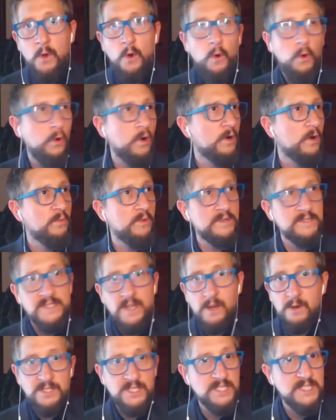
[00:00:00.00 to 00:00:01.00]
or was
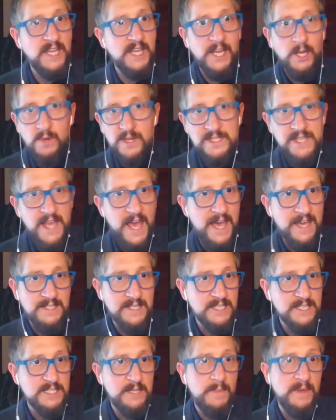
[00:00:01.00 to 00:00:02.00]
there just increased
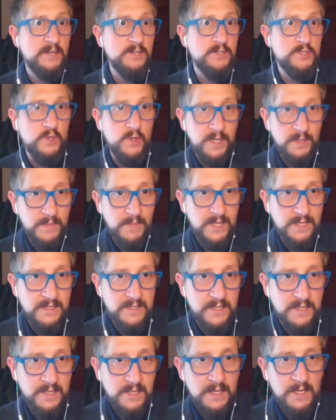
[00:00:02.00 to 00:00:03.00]
access to better treatment?